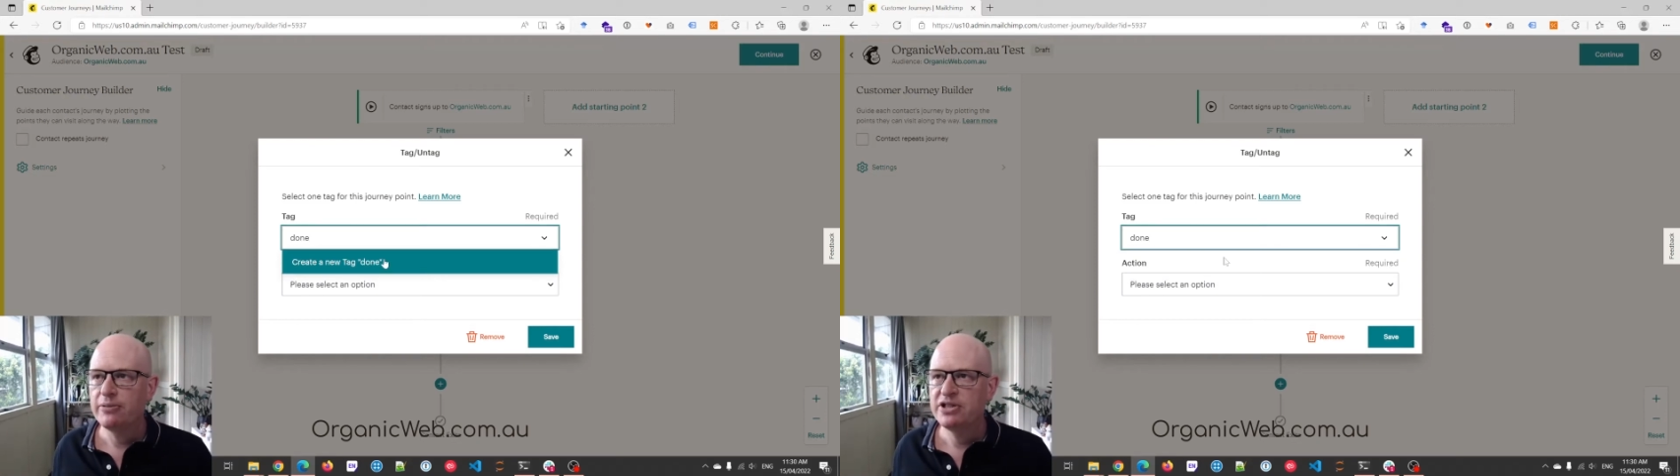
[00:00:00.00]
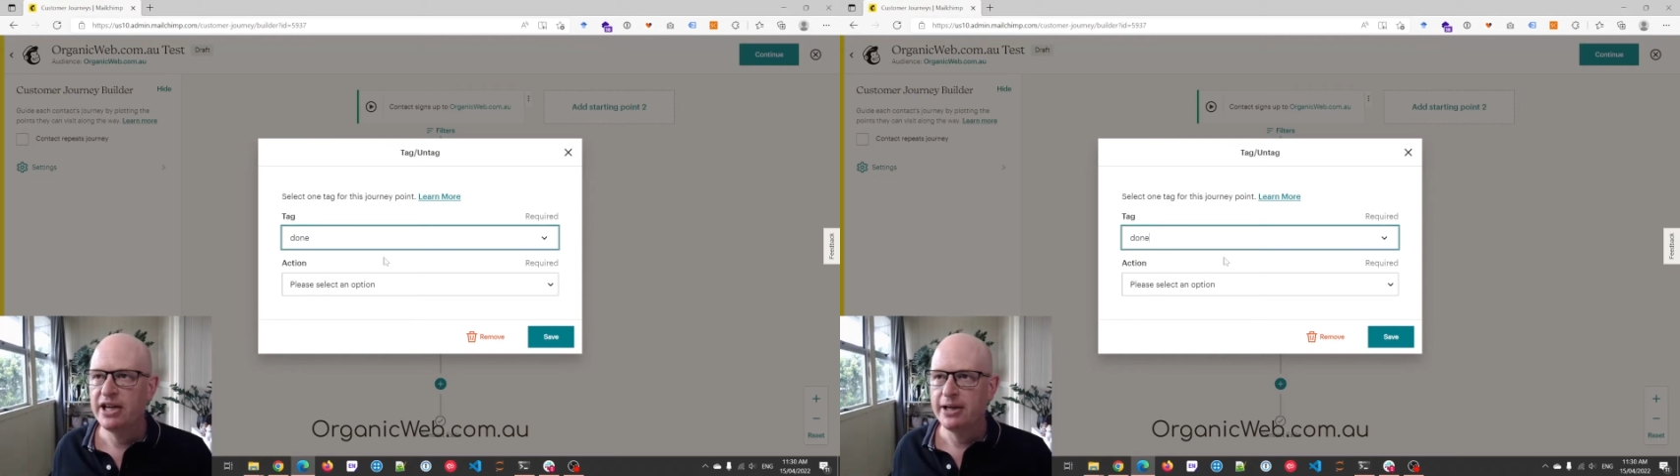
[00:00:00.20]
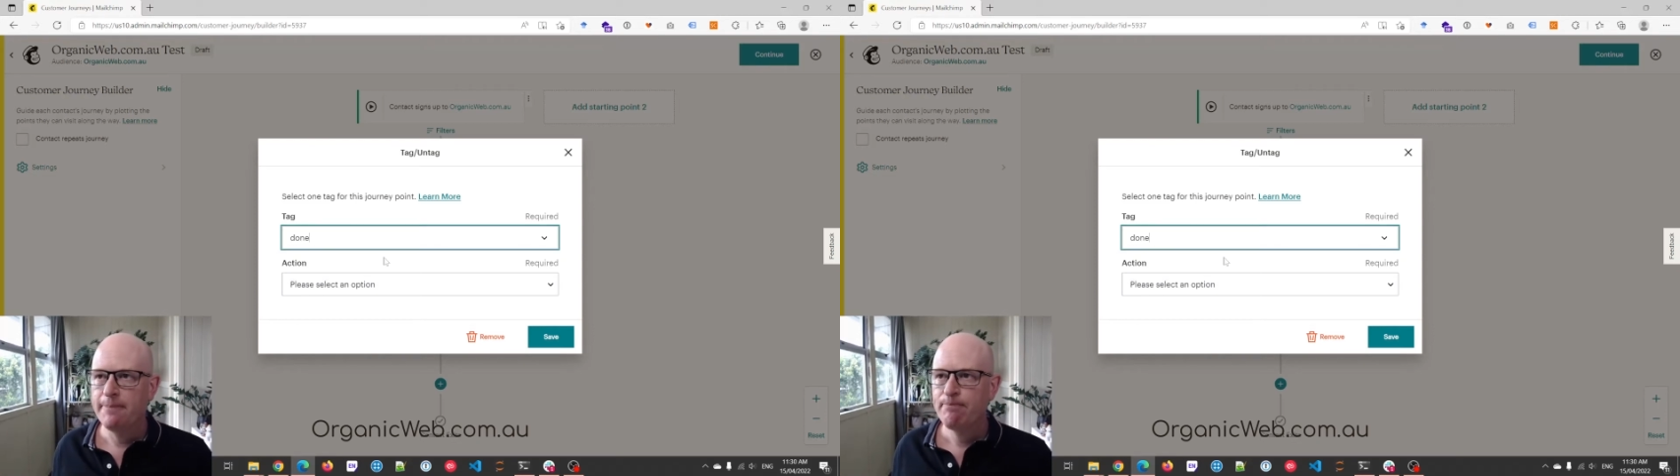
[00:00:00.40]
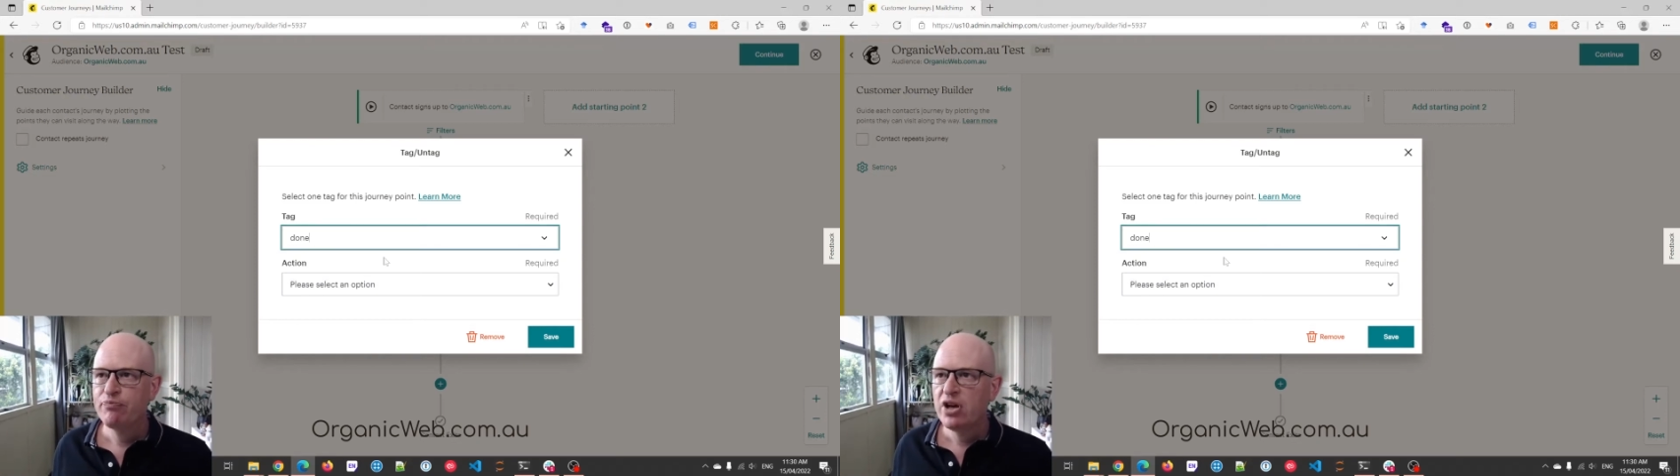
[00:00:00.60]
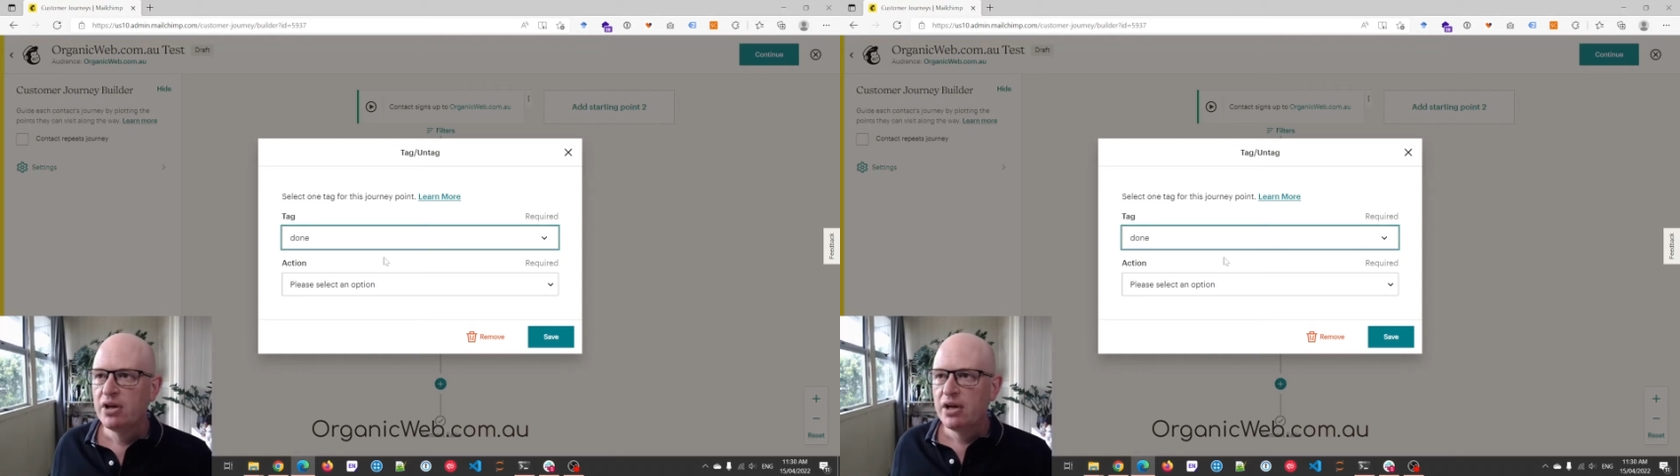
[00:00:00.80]
Done
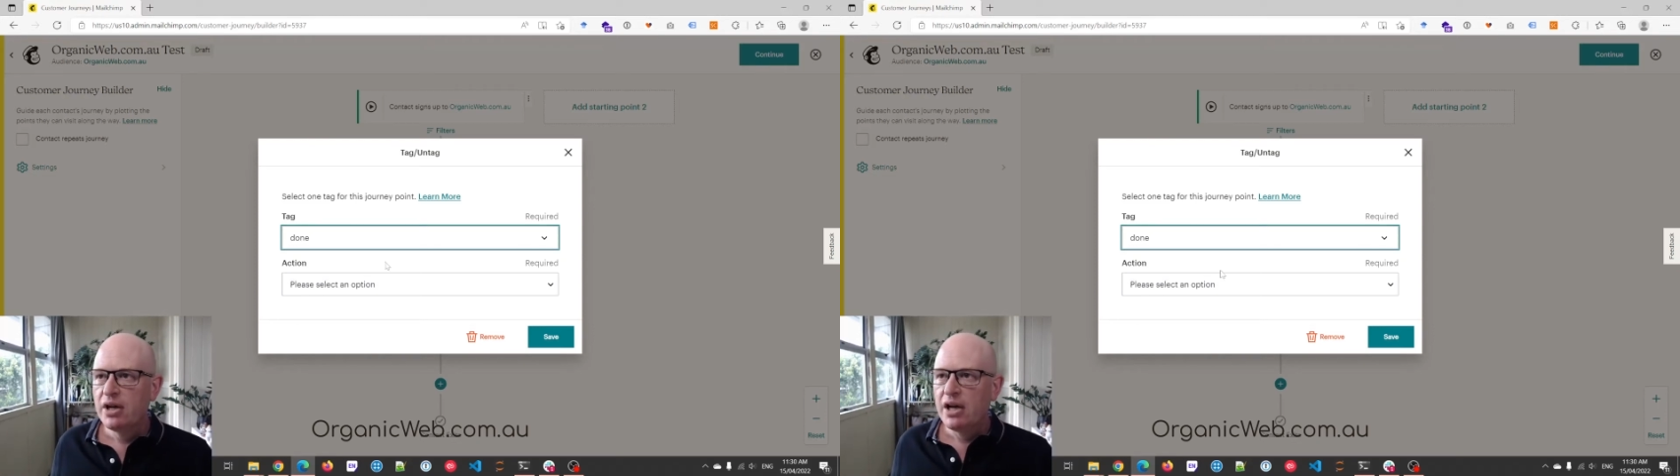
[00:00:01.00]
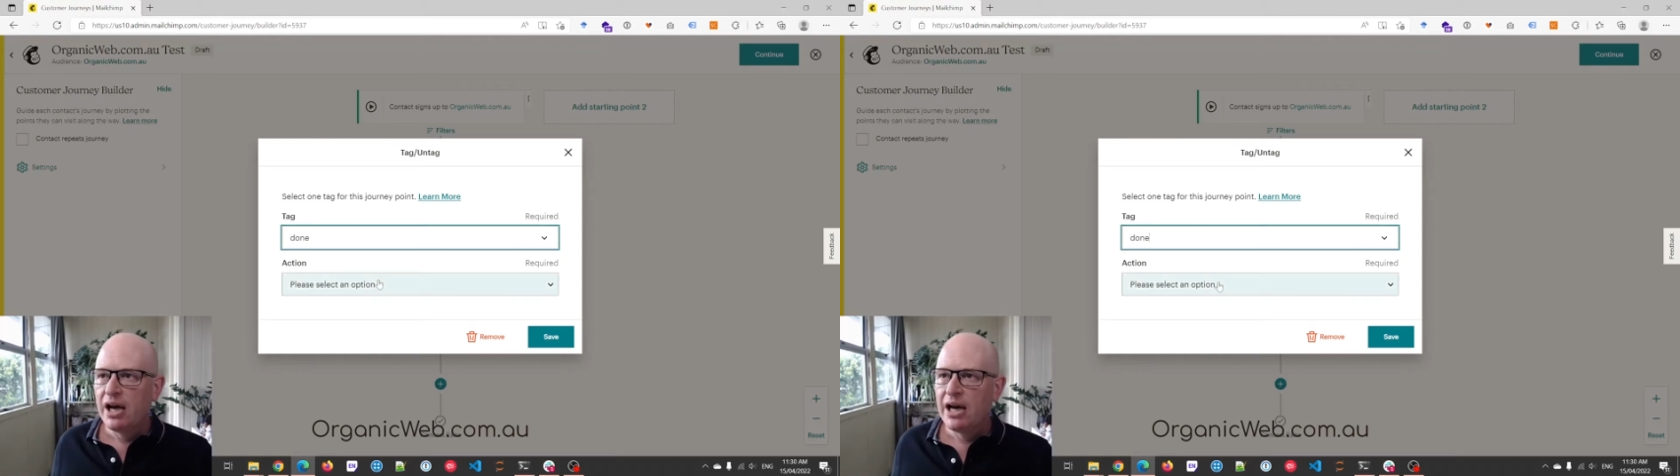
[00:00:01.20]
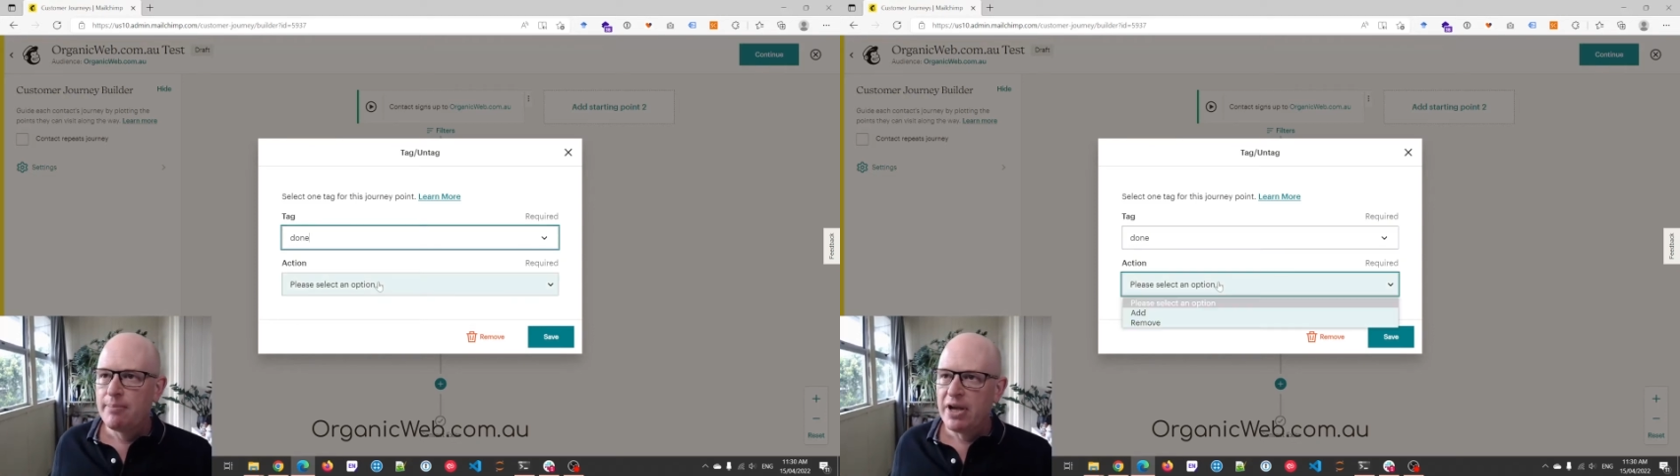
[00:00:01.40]
um,